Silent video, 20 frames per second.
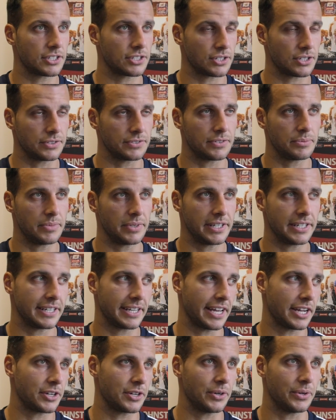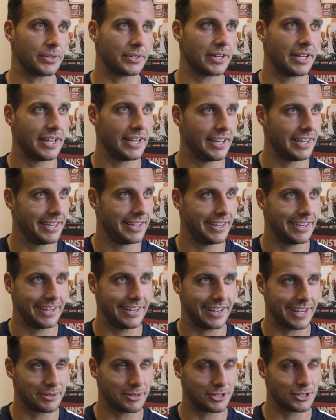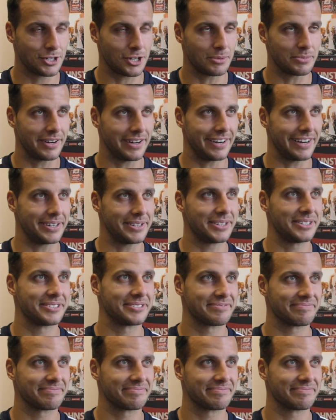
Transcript: So for me to get going, yeah, I'm just chomping it now.